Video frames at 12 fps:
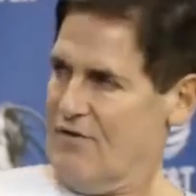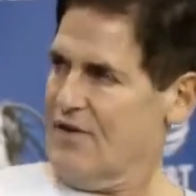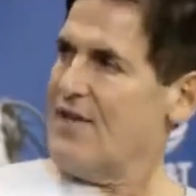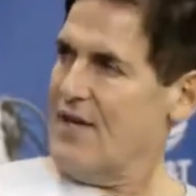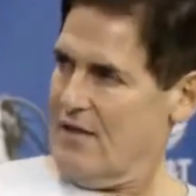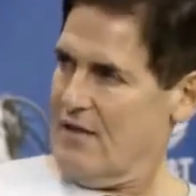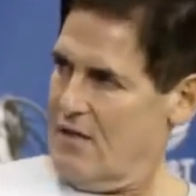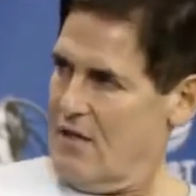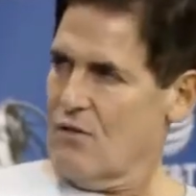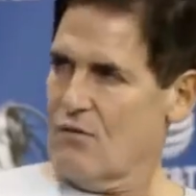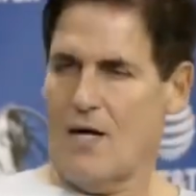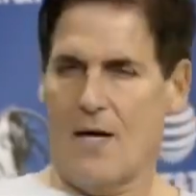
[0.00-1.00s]
everything,
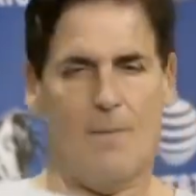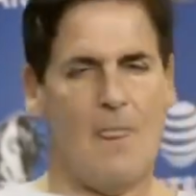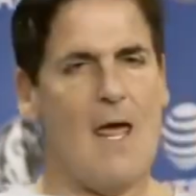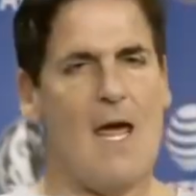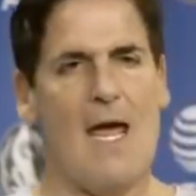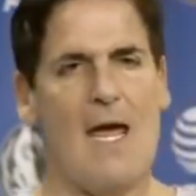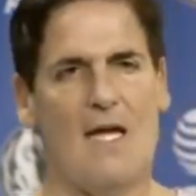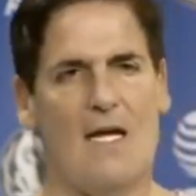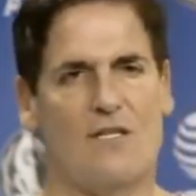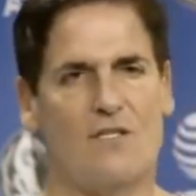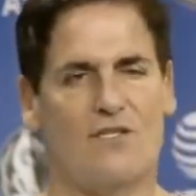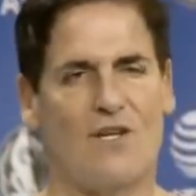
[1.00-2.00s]
right?
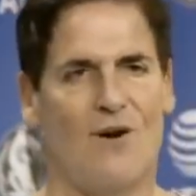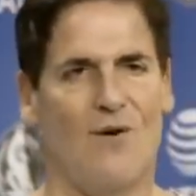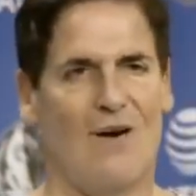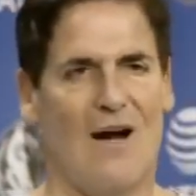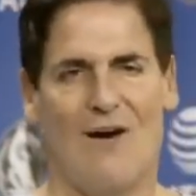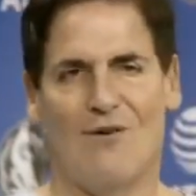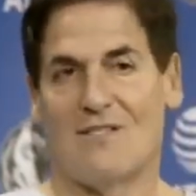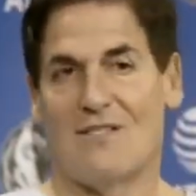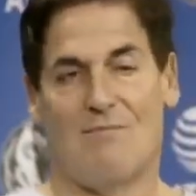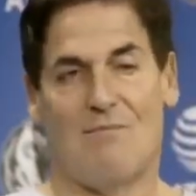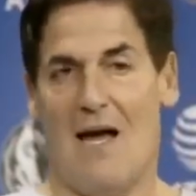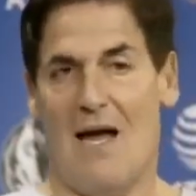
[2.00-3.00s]
And so
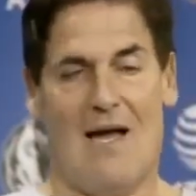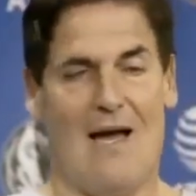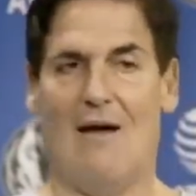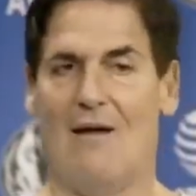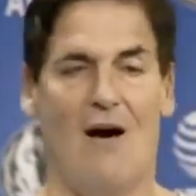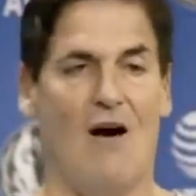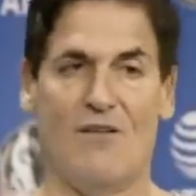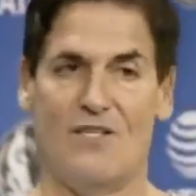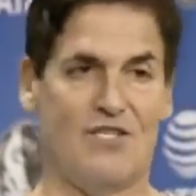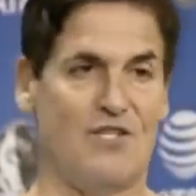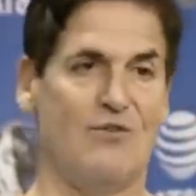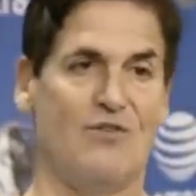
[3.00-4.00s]
all
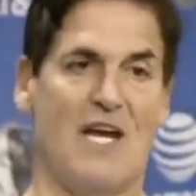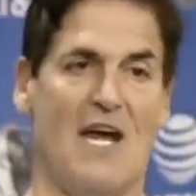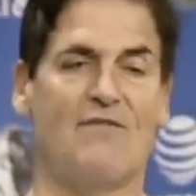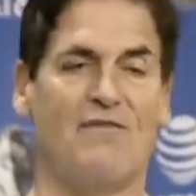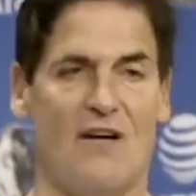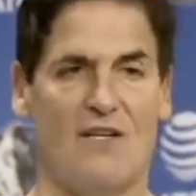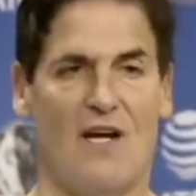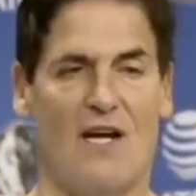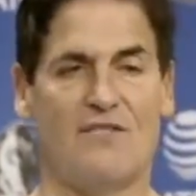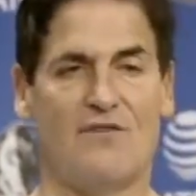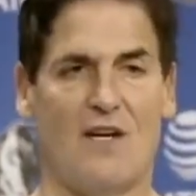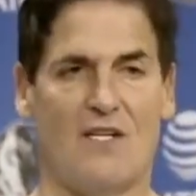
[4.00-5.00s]
these huge hedge
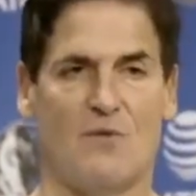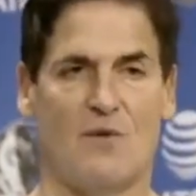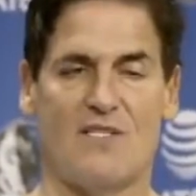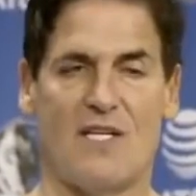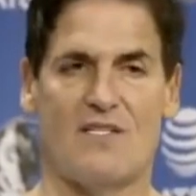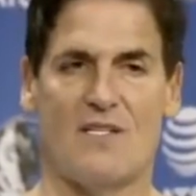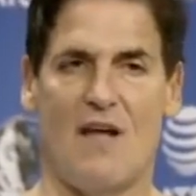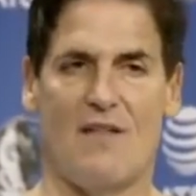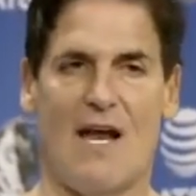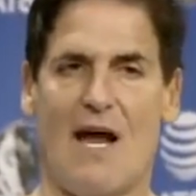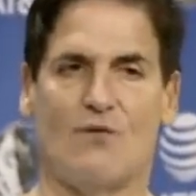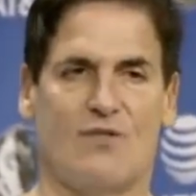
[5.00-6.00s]
funds, once they
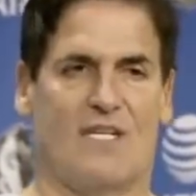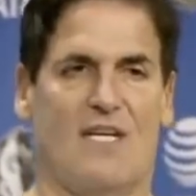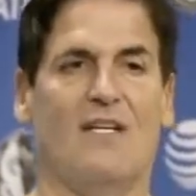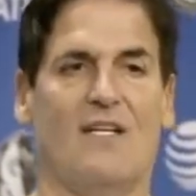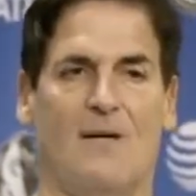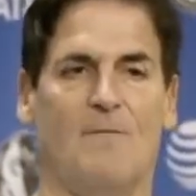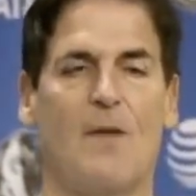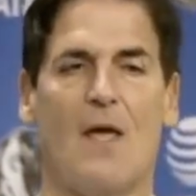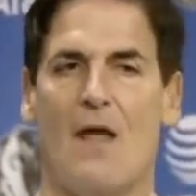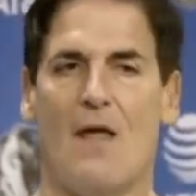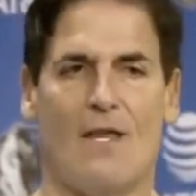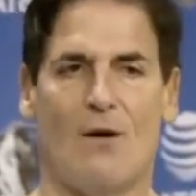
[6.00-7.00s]
saw that I was killing it,
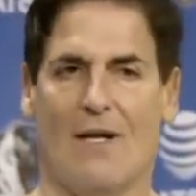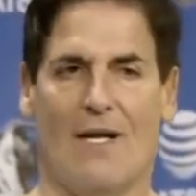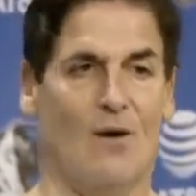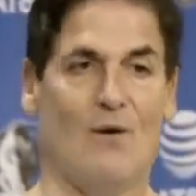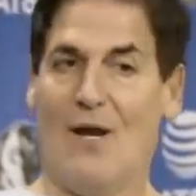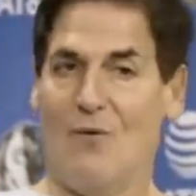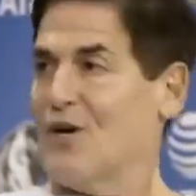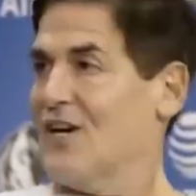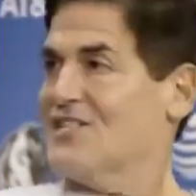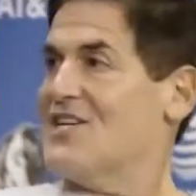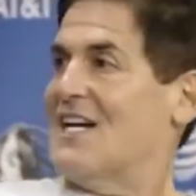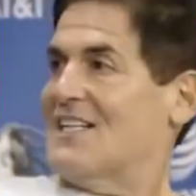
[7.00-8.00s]
they were like, okay, we're
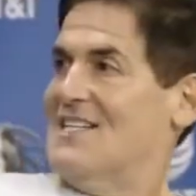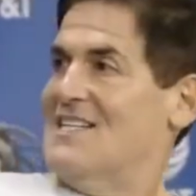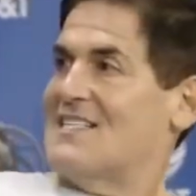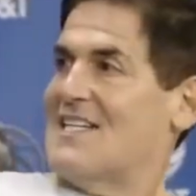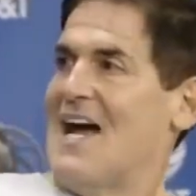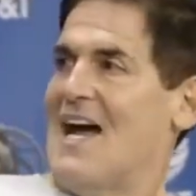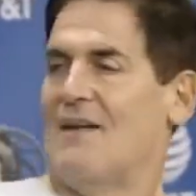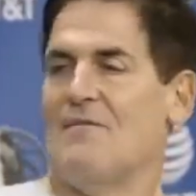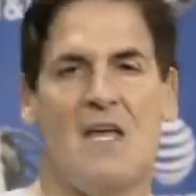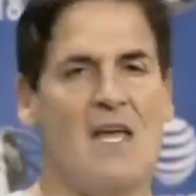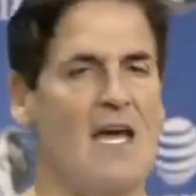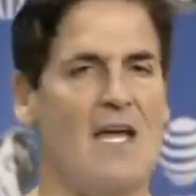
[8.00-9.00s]
going to talk to this guy,
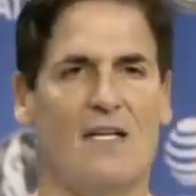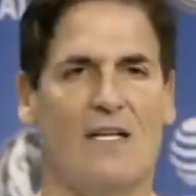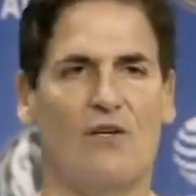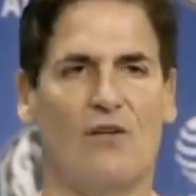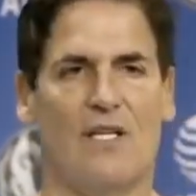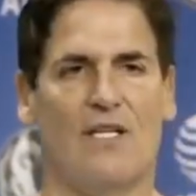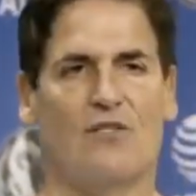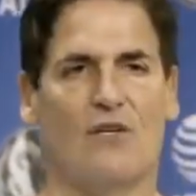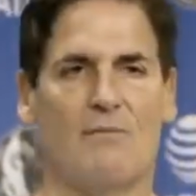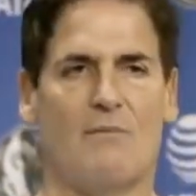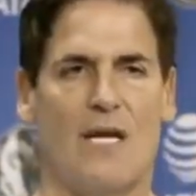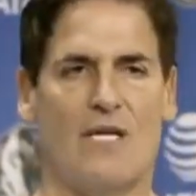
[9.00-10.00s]
and literally
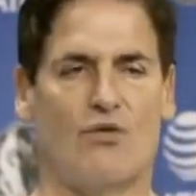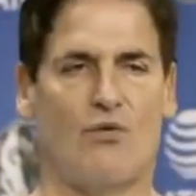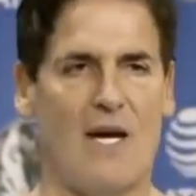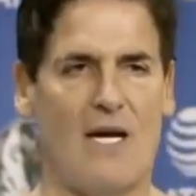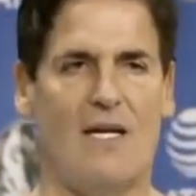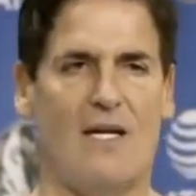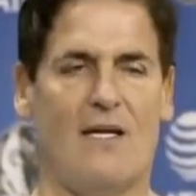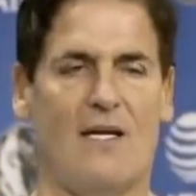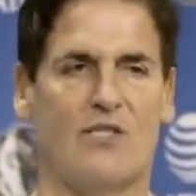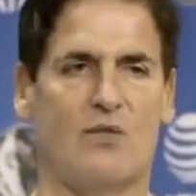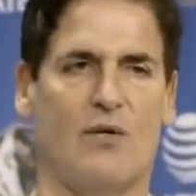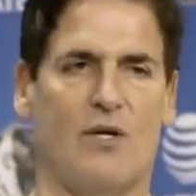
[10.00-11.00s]
took my trading
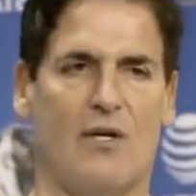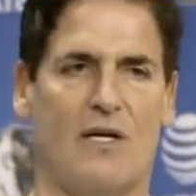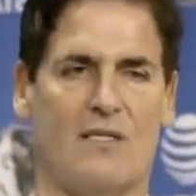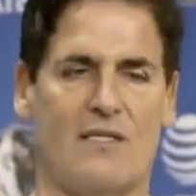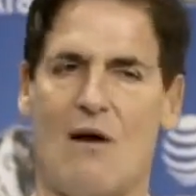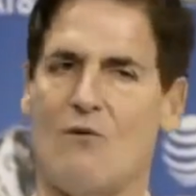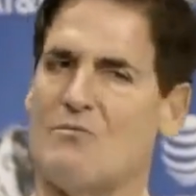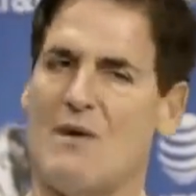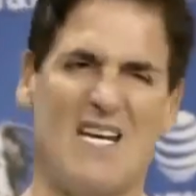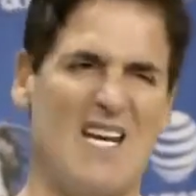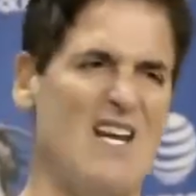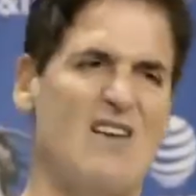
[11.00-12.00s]
experience. I was
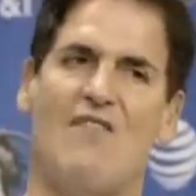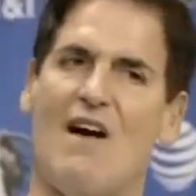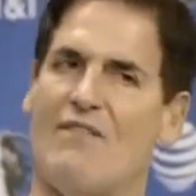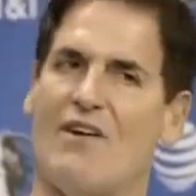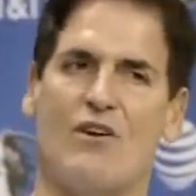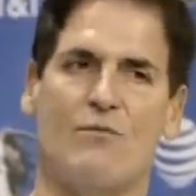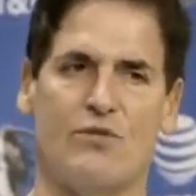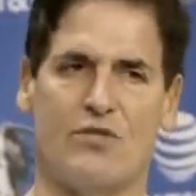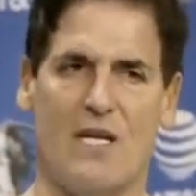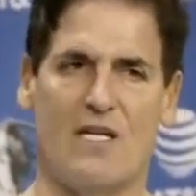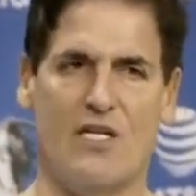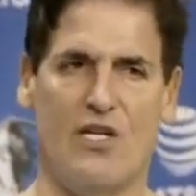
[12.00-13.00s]
making 85,
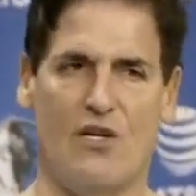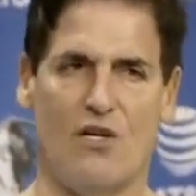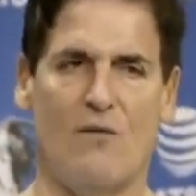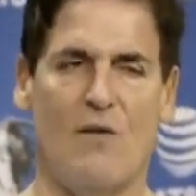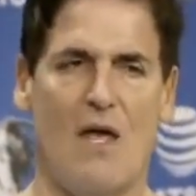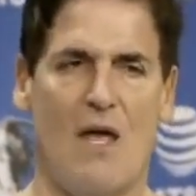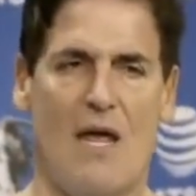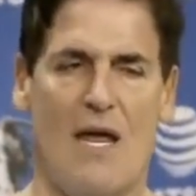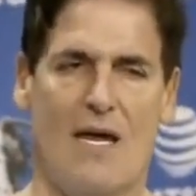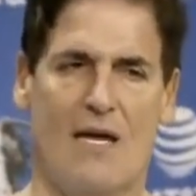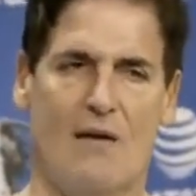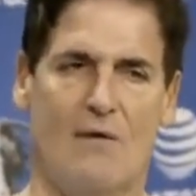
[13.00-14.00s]
100% a year,
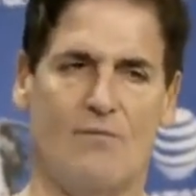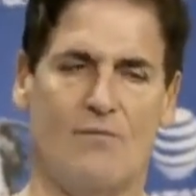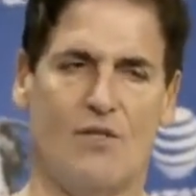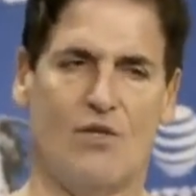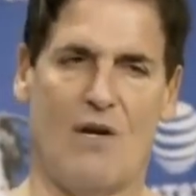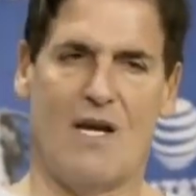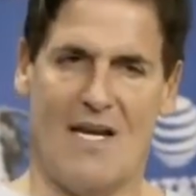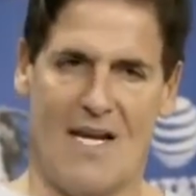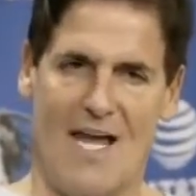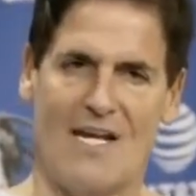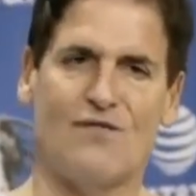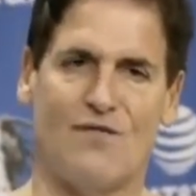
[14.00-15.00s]
and
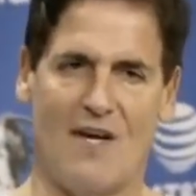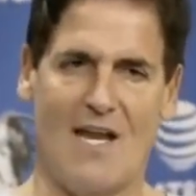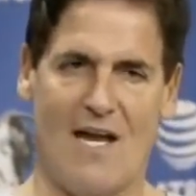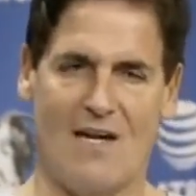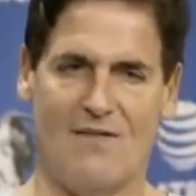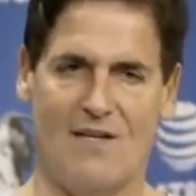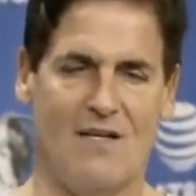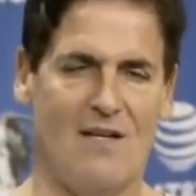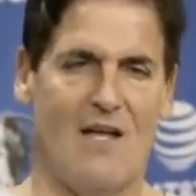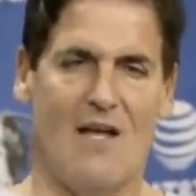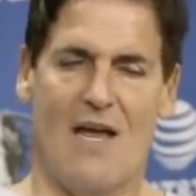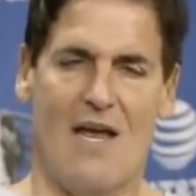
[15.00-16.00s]
created a hedge fund out of it.
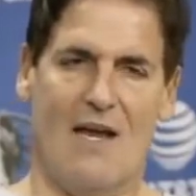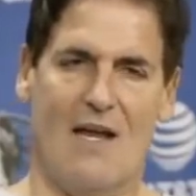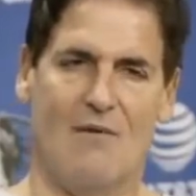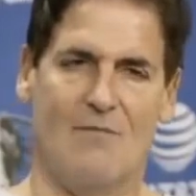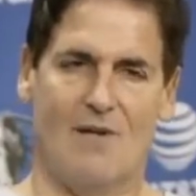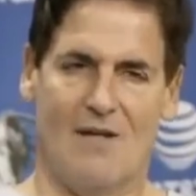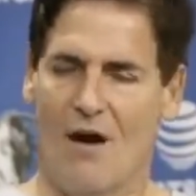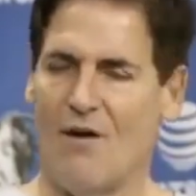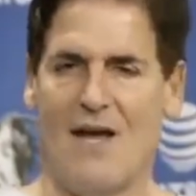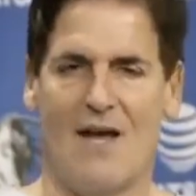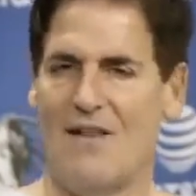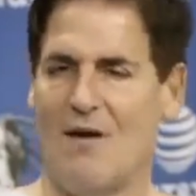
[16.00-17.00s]
And
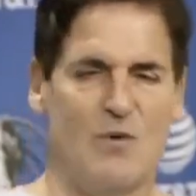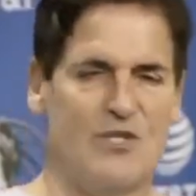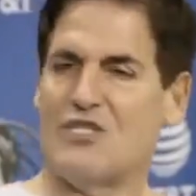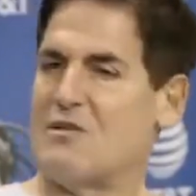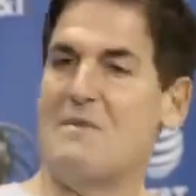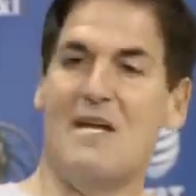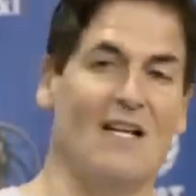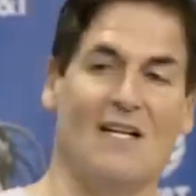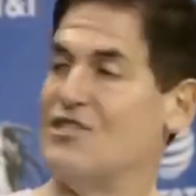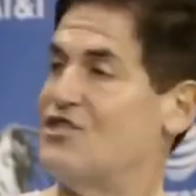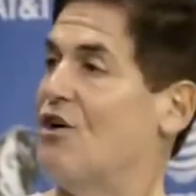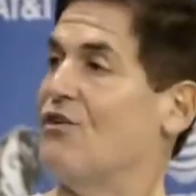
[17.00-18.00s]
and then we just
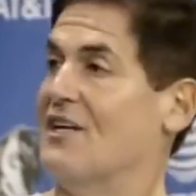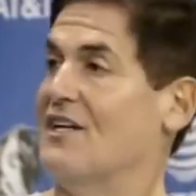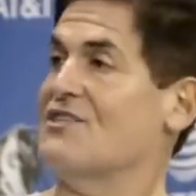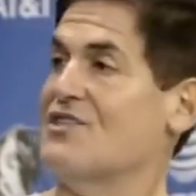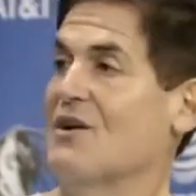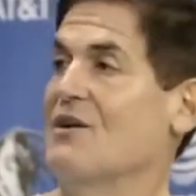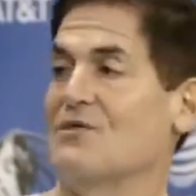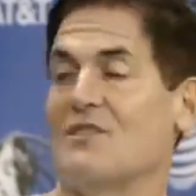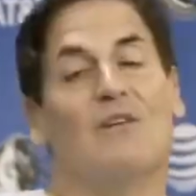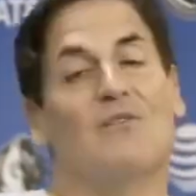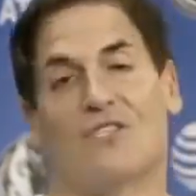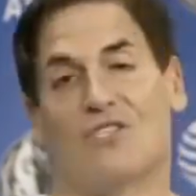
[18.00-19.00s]
immediately sold it.
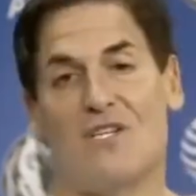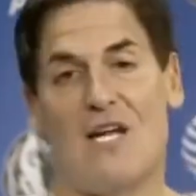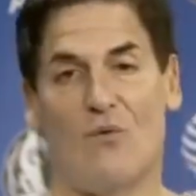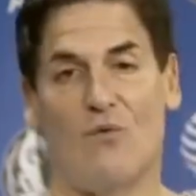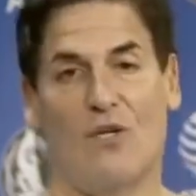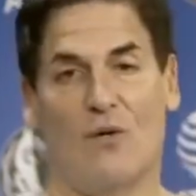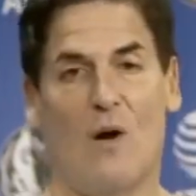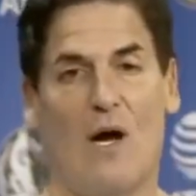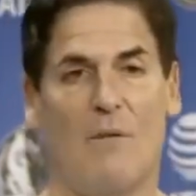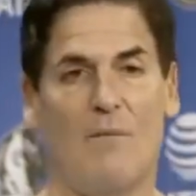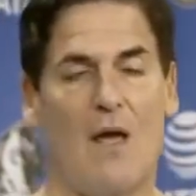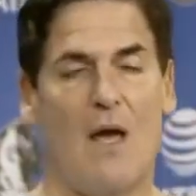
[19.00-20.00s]
So it turned out really
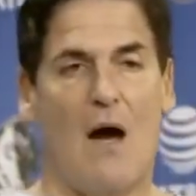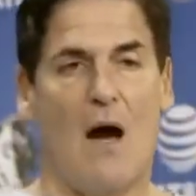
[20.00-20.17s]
well.